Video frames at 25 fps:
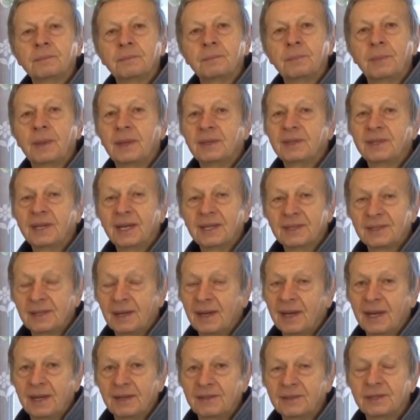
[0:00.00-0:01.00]

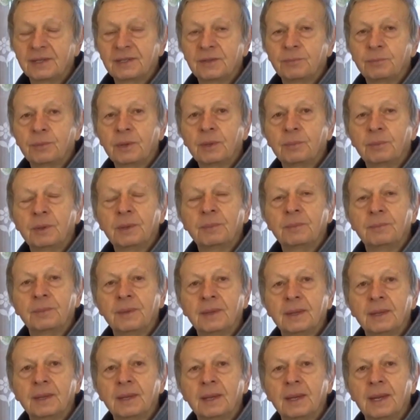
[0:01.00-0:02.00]
precisely has this problem,
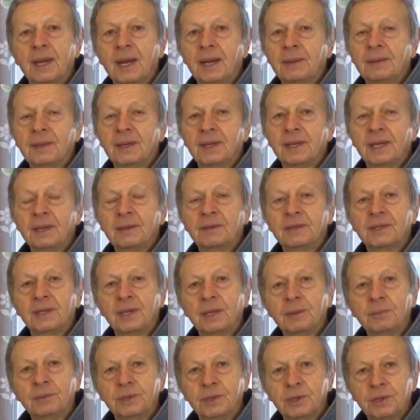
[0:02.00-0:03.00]
having left the
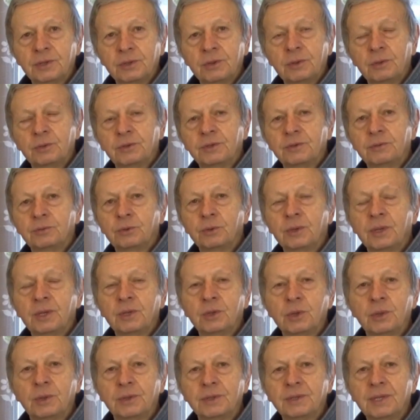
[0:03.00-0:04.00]
oven unused for a
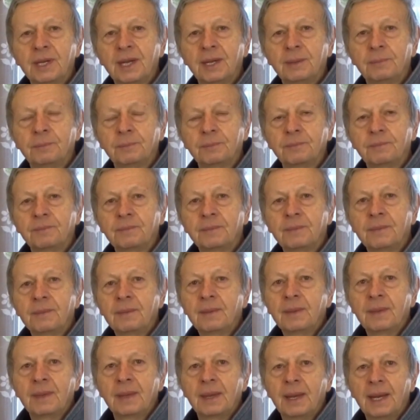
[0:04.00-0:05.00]
long time.
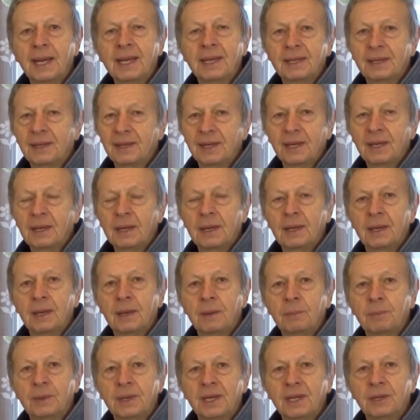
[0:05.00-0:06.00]
And
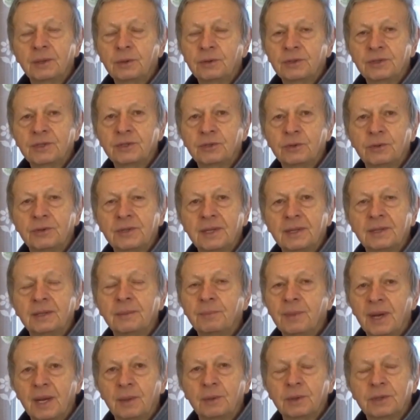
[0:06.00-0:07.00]
when he goes to use it,
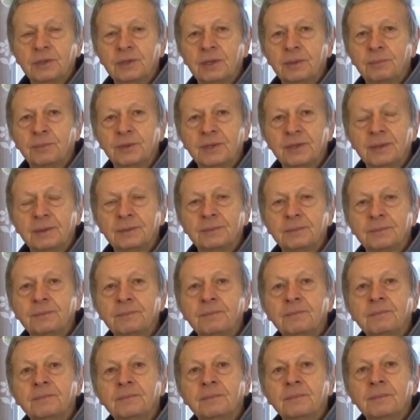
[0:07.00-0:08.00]
the power trips.
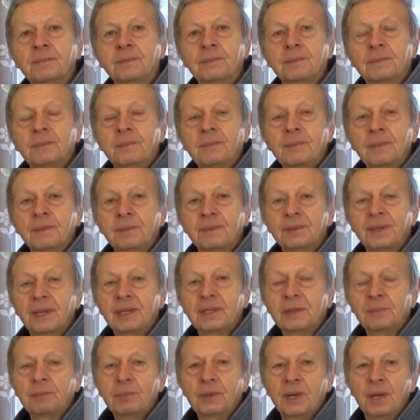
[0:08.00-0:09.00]

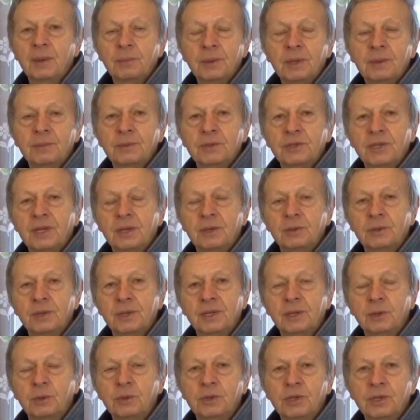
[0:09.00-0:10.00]
This problem
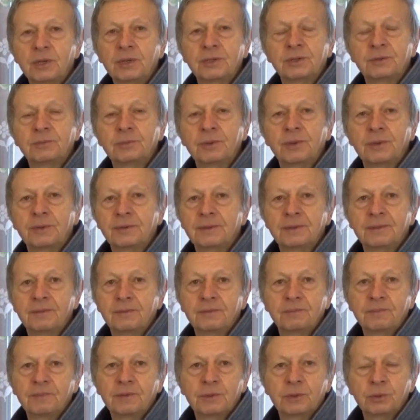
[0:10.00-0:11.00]
generally occurs for
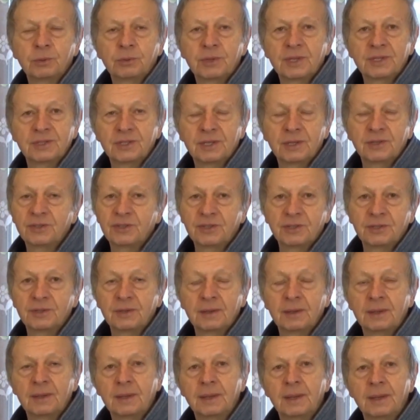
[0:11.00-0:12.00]
two reasons.
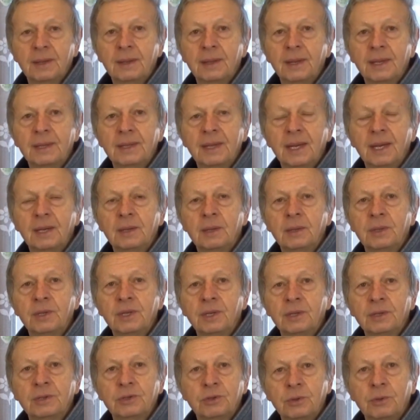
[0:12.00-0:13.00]
It can
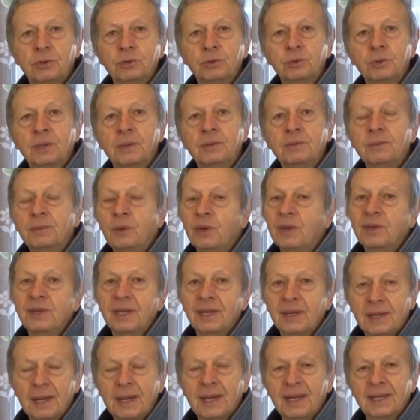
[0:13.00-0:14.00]
occur due to a fault
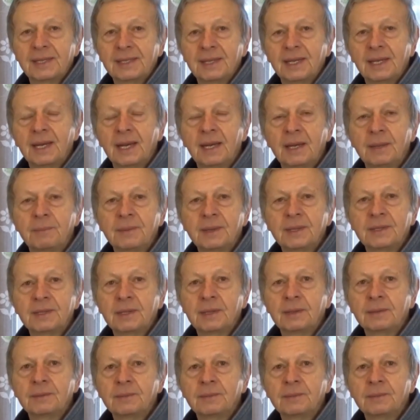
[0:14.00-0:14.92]
in a heating element,